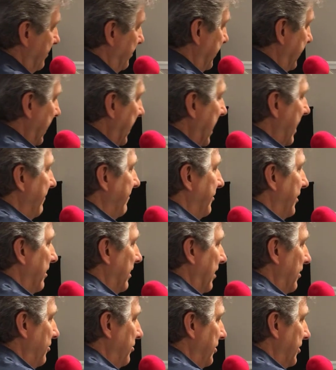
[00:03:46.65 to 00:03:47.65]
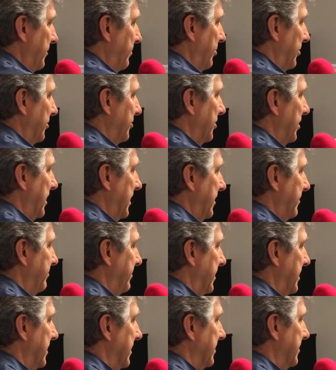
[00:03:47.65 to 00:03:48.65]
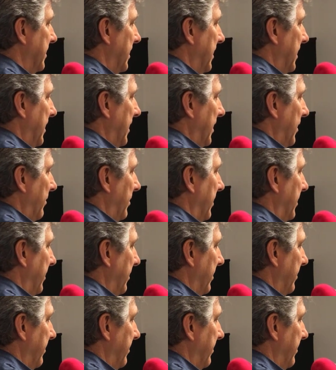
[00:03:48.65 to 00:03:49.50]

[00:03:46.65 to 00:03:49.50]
but they can't figure out who this person is because her